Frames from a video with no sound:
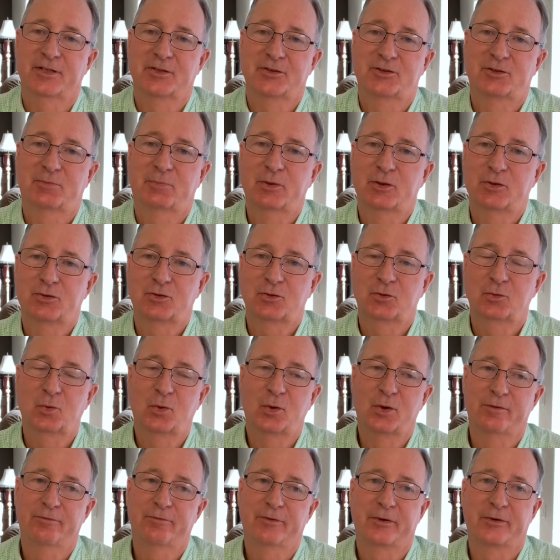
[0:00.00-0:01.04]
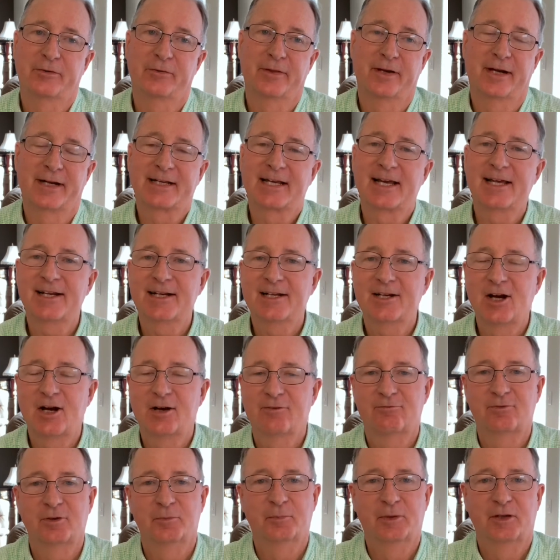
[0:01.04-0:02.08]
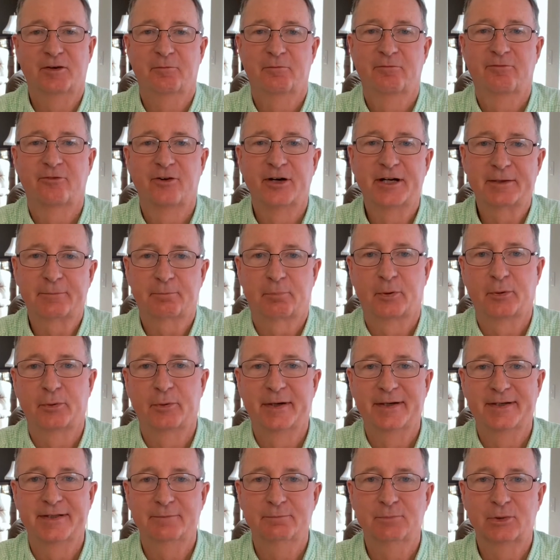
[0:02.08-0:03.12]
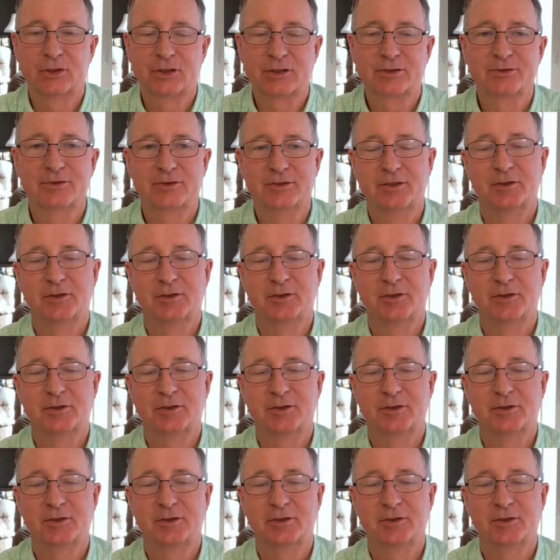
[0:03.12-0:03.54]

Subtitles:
spiritual warfare that I kind of got from the Frank Peretti books.